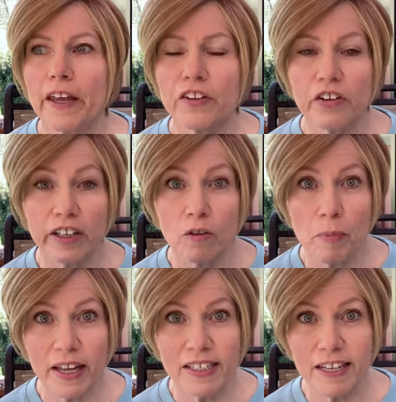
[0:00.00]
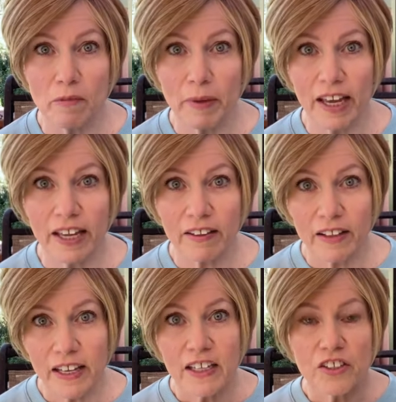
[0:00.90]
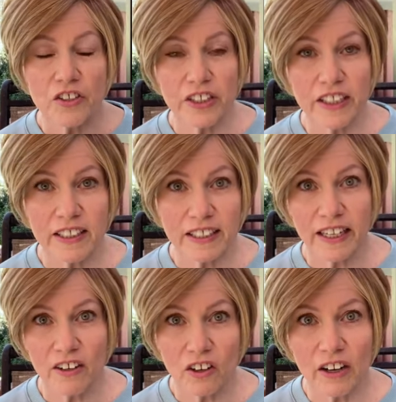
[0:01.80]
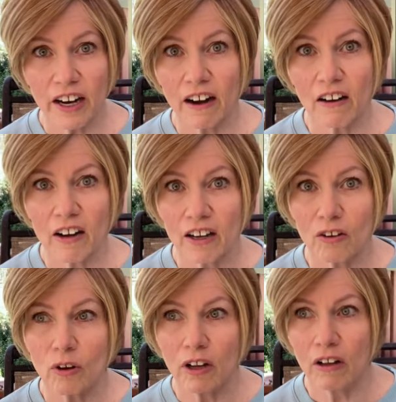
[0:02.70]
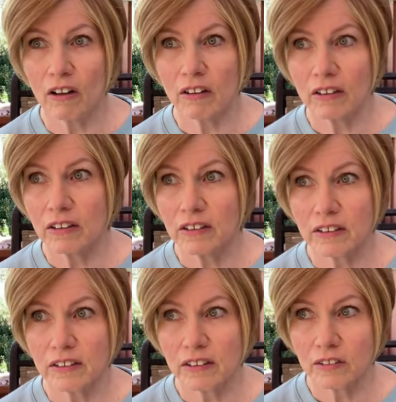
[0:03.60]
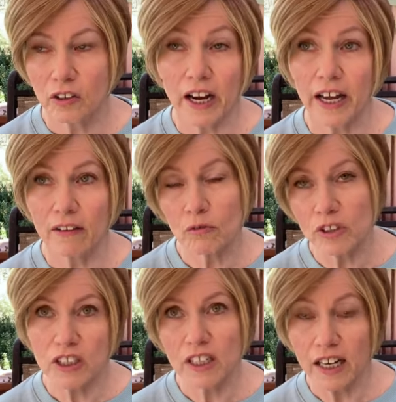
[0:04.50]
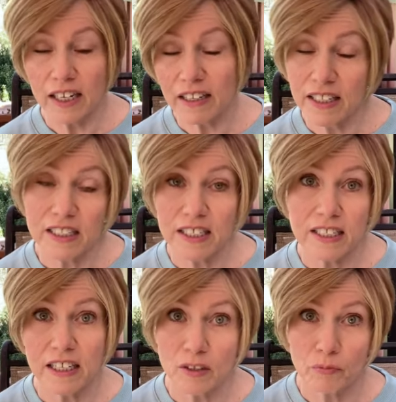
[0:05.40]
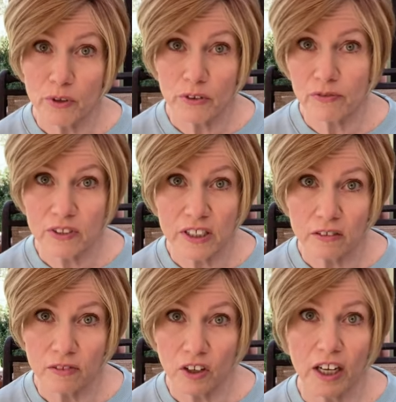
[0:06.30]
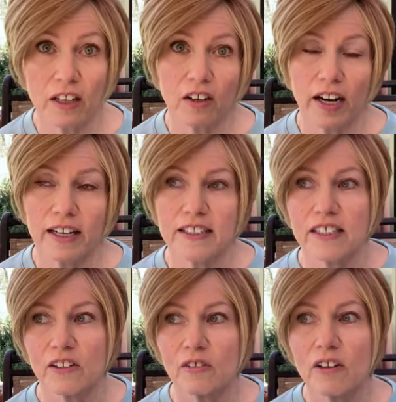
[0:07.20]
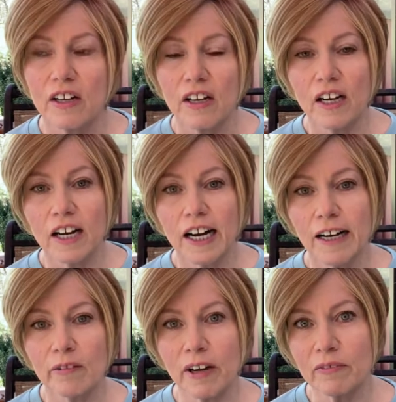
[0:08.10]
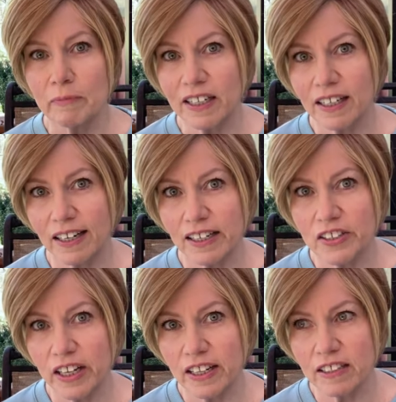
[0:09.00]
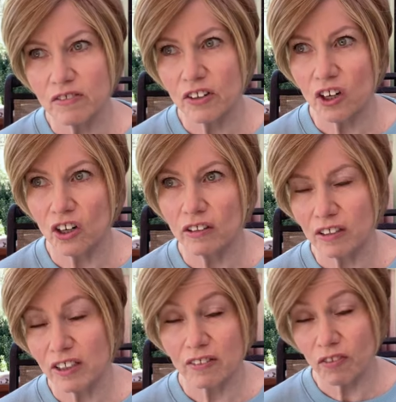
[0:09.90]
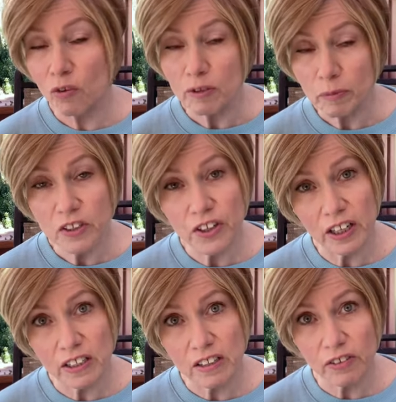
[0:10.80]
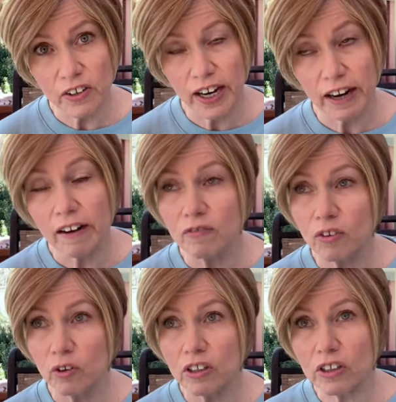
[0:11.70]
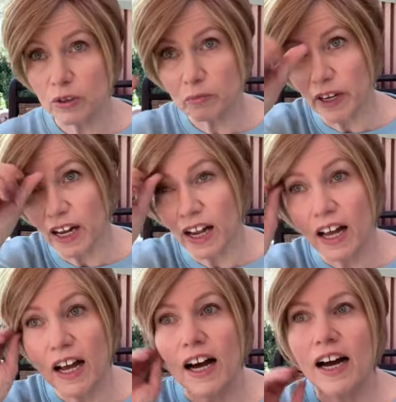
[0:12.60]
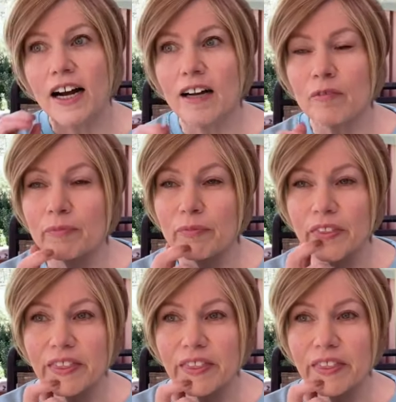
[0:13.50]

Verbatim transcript: during the pandemic, she let her hair go all gray, which is kind of, it's, it's a beautiful silver color. And so, um, I've been kind of jealous of her because I've always been jealous of her hair, of course, but, um,